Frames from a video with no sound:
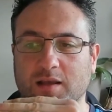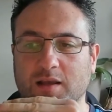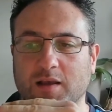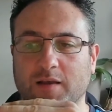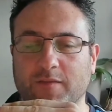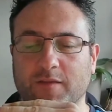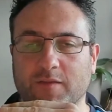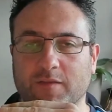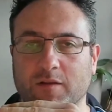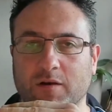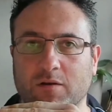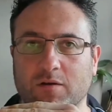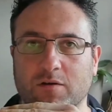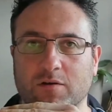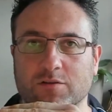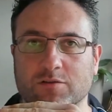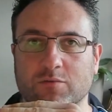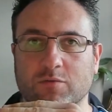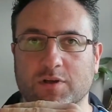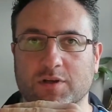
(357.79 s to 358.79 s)
And then the
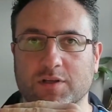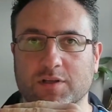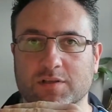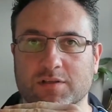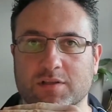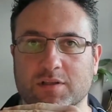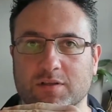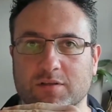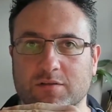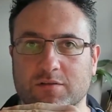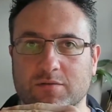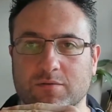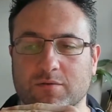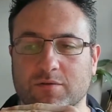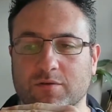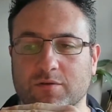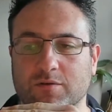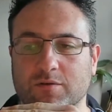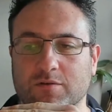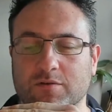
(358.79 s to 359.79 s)
last one is the
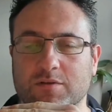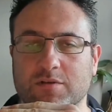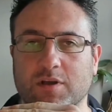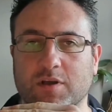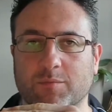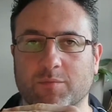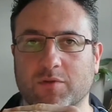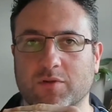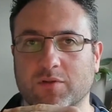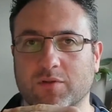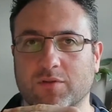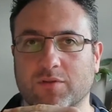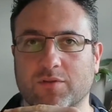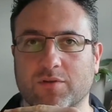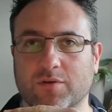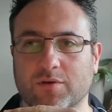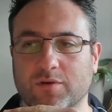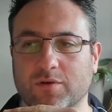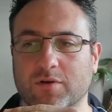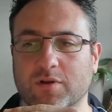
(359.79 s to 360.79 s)
2/3 up to the
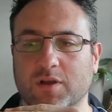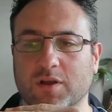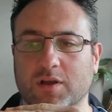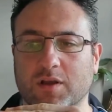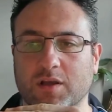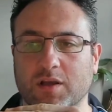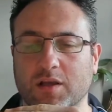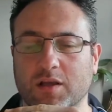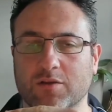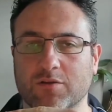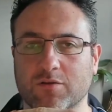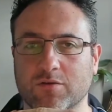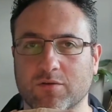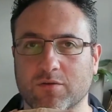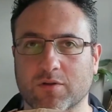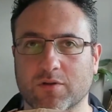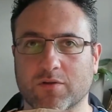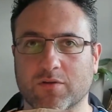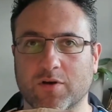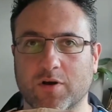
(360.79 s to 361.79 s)
third, and you do
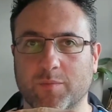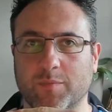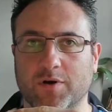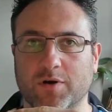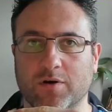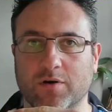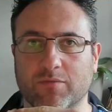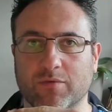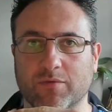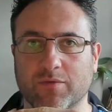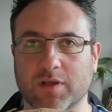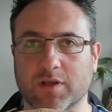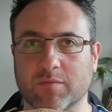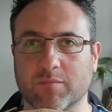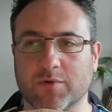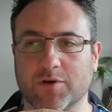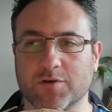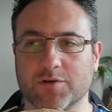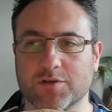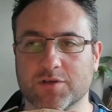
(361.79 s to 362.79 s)
the top half of that
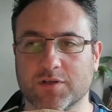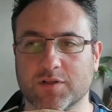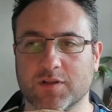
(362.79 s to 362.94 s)
motion.